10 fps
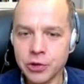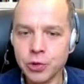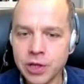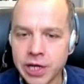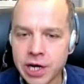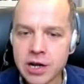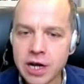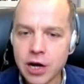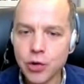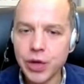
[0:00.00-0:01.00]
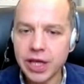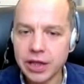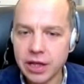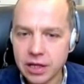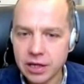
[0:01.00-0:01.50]
To learn how we
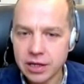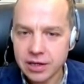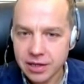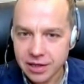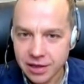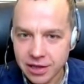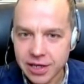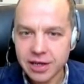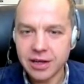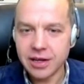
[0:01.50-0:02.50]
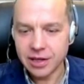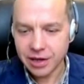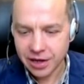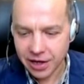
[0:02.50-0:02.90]
can uh,